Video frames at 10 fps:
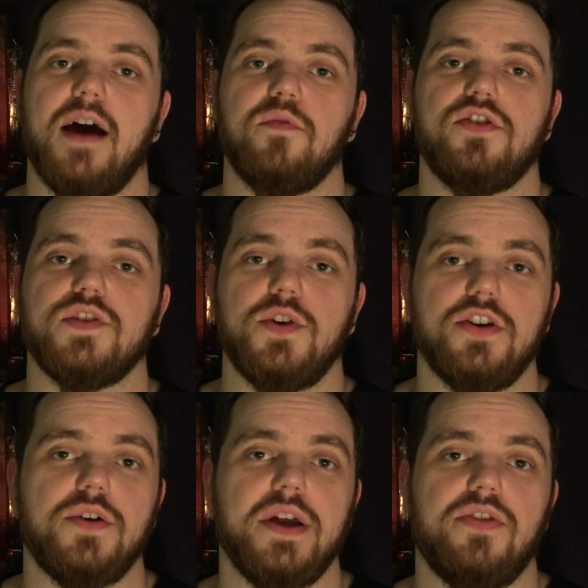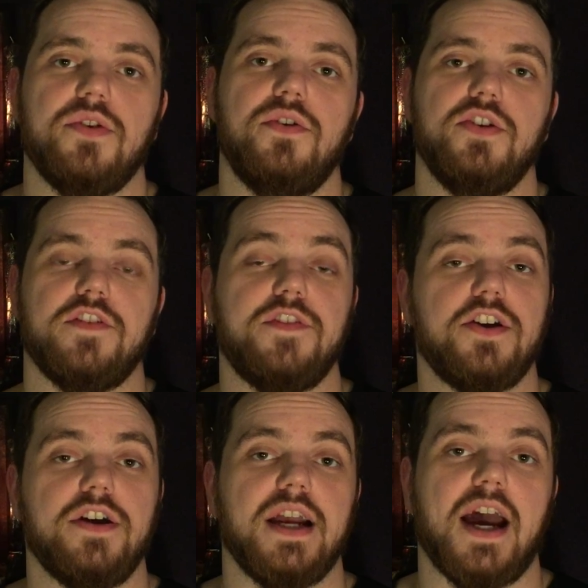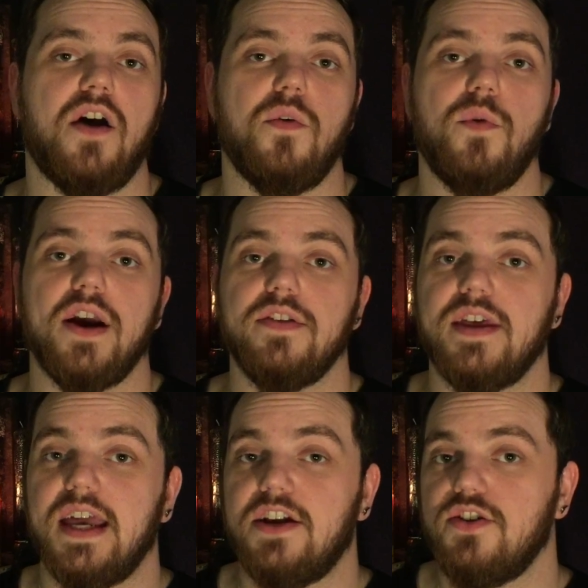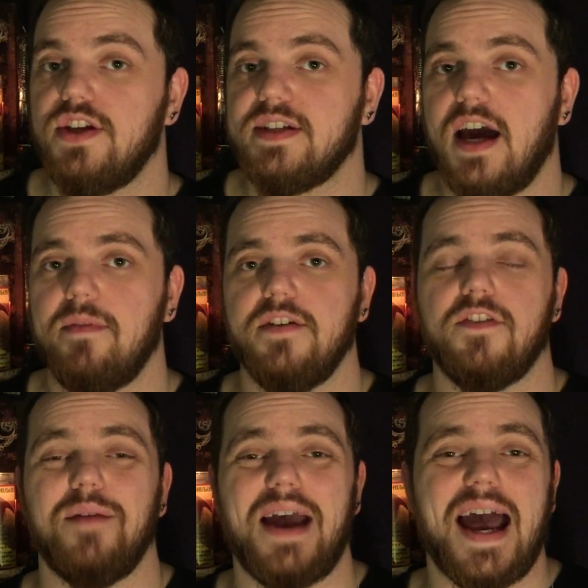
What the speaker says: which is when you're going through, you're figuring out where the energy is coming from,